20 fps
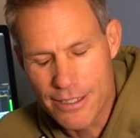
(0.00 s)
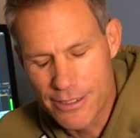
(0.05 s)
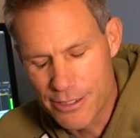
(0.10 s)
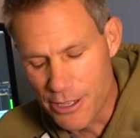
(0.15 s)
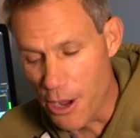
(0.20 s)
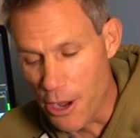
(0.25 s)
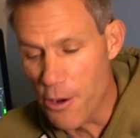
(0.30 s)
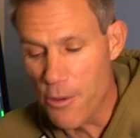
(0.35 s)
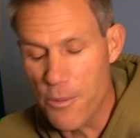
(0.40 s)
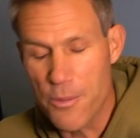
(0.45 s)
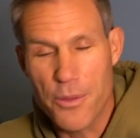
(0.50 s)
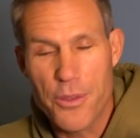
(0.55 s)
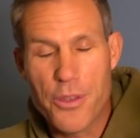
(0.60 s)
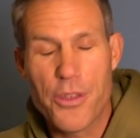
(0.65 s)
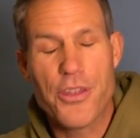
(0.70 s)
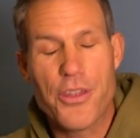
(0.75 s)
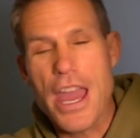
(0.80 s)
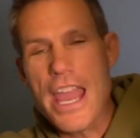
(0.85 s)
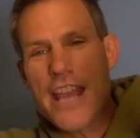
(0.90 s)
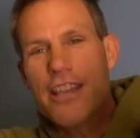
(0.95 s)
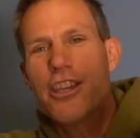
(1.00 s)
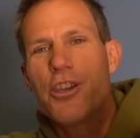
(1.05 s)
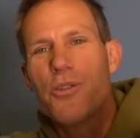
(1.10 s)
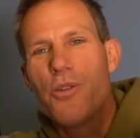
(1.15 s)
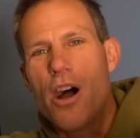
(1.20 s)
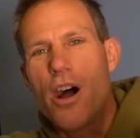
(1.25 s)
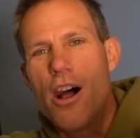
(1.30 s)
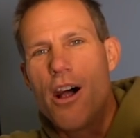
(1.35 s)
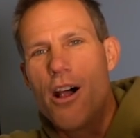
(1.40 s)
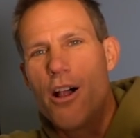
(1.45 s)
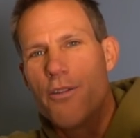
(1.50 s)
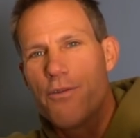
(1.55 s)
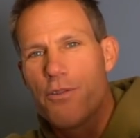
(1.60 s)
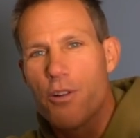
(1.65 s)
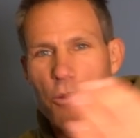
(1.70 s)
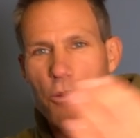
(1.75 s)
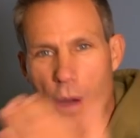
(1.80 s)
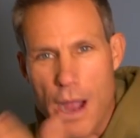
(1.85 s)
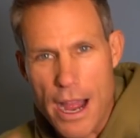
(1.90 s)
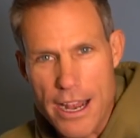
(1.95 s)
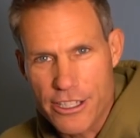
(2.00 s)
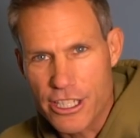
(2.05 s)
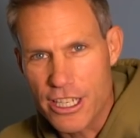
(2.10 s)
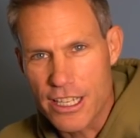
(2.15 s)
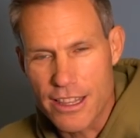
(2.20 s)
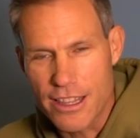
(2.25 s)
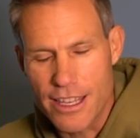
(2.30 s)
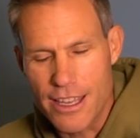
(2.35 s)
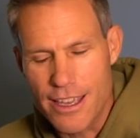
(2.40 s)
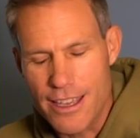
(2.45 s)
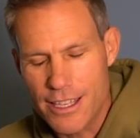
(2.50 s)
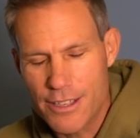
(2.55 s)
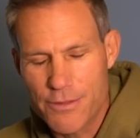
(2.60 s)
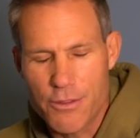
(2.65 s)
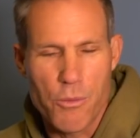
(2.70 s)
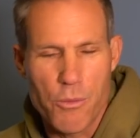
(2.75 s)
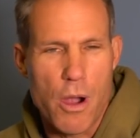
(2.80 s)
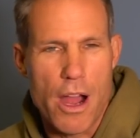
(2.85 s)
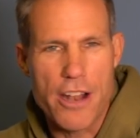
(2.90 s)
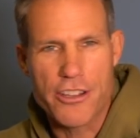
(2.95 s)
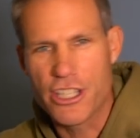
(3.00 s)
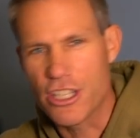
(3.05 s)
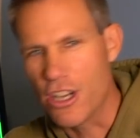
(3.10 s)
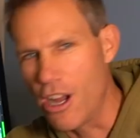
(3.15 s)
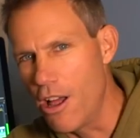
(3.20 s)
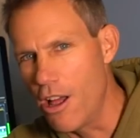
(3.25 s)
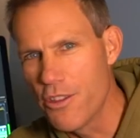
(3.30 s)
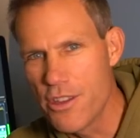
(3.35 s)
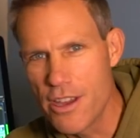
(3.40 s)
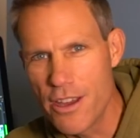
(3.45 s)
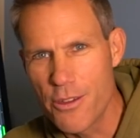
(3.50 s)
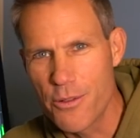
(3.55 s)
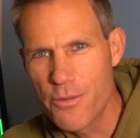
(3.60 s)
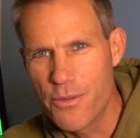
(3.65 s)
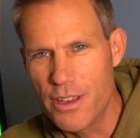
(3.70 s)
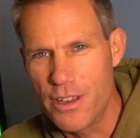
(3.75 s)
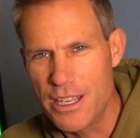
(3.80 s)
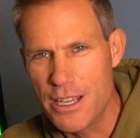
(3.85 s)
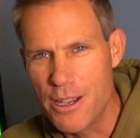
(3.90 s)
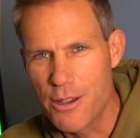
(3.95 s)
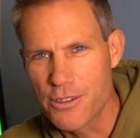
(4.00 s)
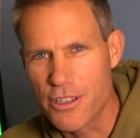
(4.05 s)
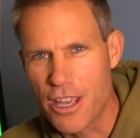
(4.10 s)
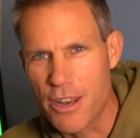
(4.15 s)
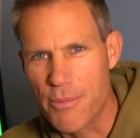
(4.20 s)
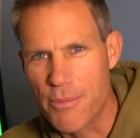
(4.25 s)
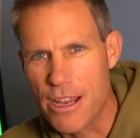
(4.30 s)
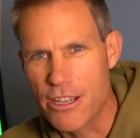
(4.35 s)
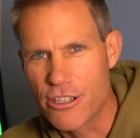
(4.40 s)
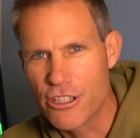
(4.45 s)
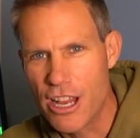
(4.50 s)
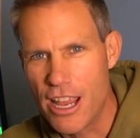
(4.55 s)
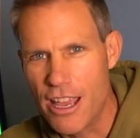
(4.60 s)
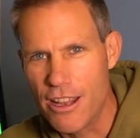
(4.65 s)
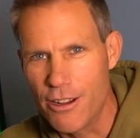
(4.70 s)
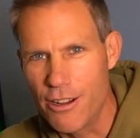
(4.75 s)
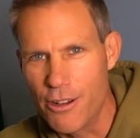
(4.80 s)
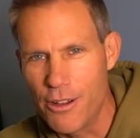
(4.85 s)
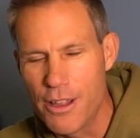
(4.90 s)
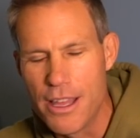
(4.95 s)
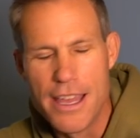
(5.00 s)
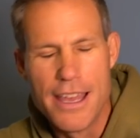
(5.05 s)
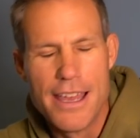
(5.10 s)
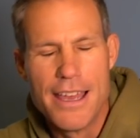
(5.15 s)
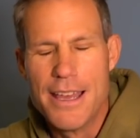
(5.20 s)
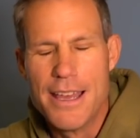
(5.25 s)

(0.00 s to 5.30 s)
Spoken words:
So thank you all for watching this, for watching all the other videos on my channel.